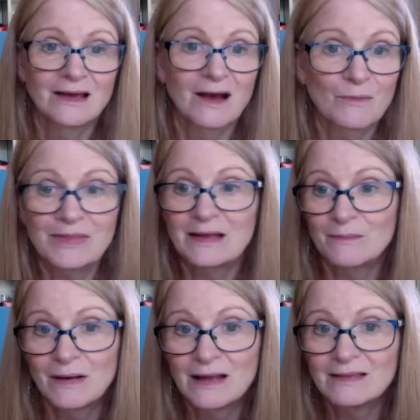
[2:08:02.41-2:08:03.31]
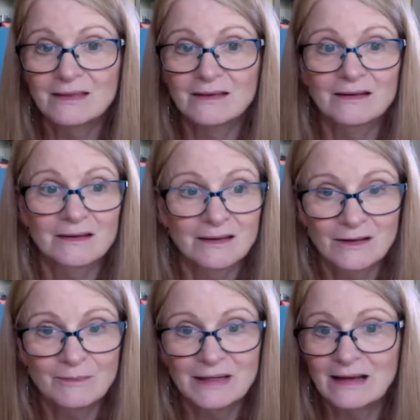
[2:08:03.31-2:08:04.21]
And within a month,
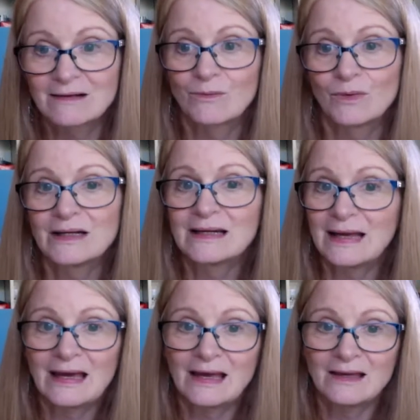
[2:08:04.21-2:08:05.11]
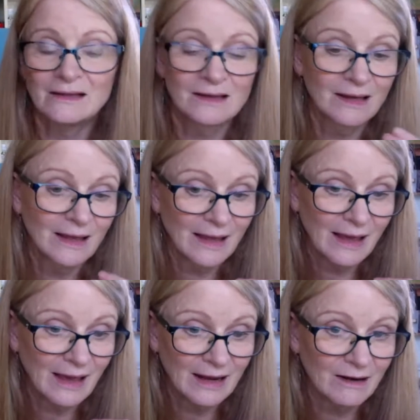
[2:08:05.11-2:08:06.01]
you'd be down to one a day.
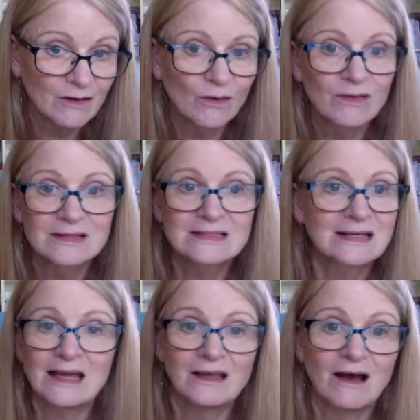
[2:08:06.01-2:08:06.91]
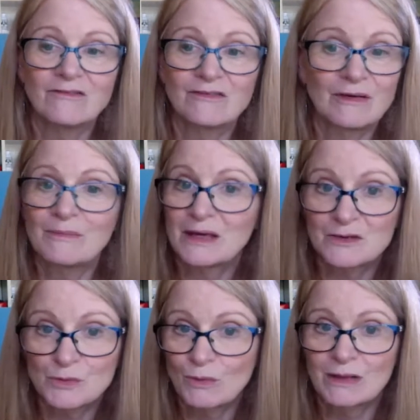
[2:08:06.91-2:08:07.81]
And our goal is to get you off of it,
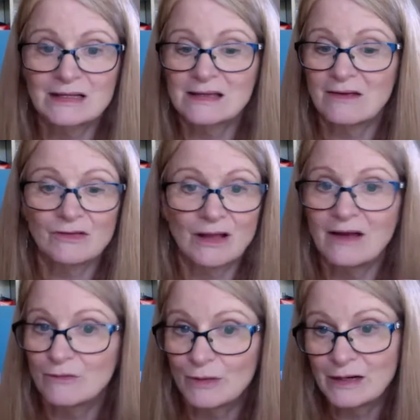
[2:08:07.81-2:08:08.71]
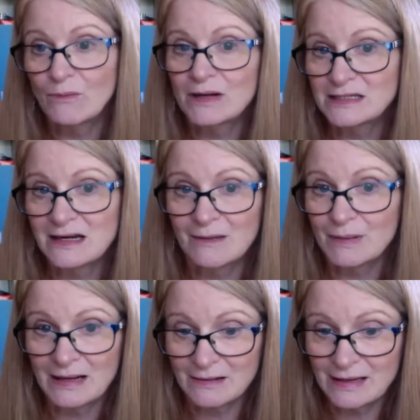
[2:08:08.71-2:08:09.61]
because we want to save your life and we don't want you to have
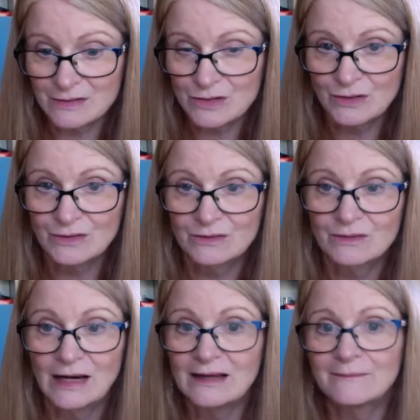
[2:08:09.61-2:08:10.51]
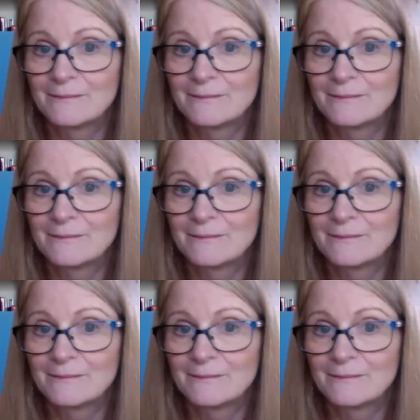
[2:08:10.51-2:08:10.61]
bladder cancer, right?